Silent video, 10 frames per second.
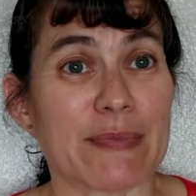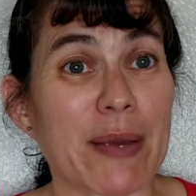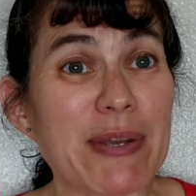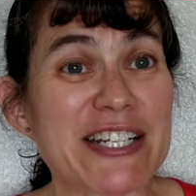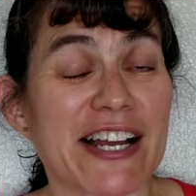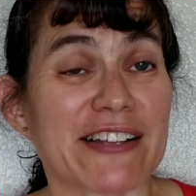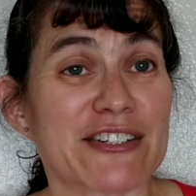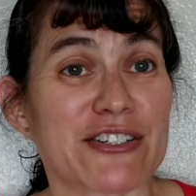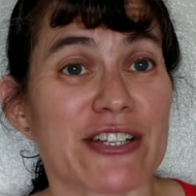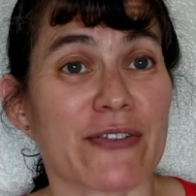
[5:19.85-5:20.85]
Maybe
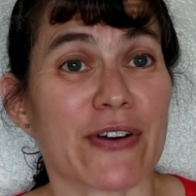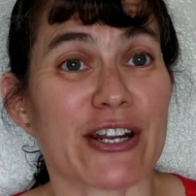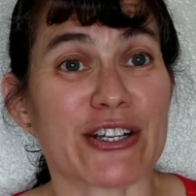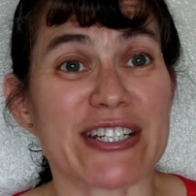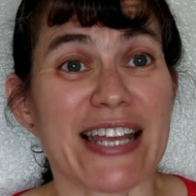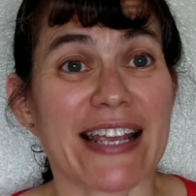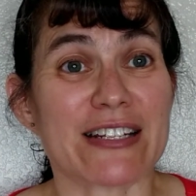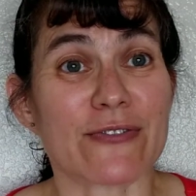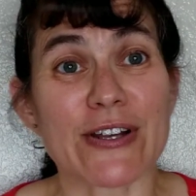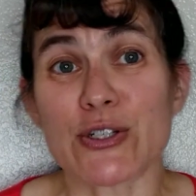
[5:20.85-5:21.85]
challenge yourself on a good day
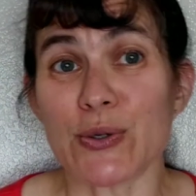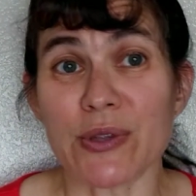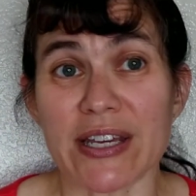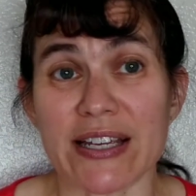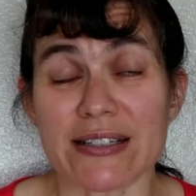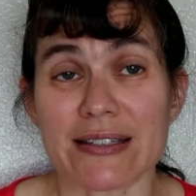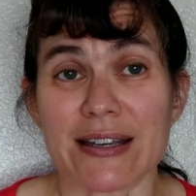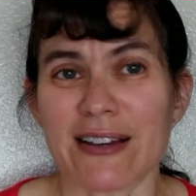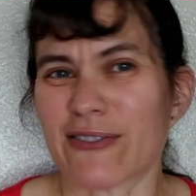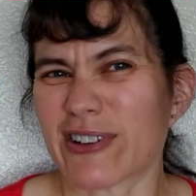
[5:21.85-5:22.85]
to find two things
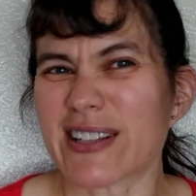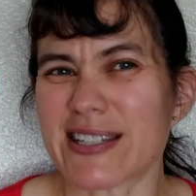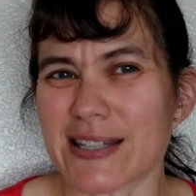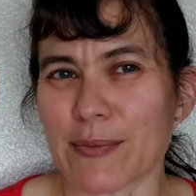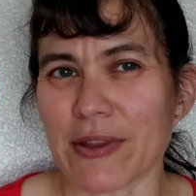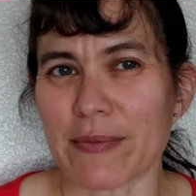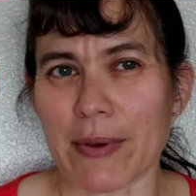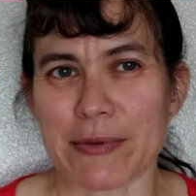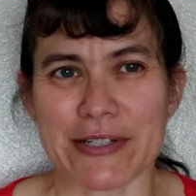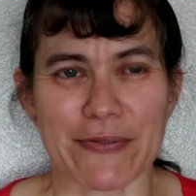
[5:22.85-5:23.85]
for at least some of the
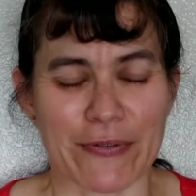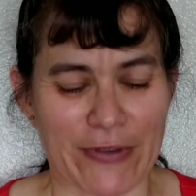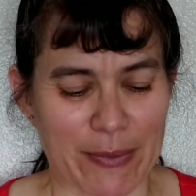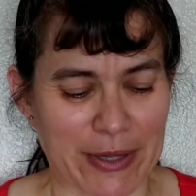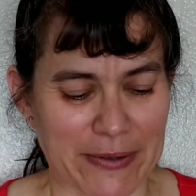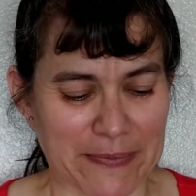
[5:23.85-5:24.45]
members of your family.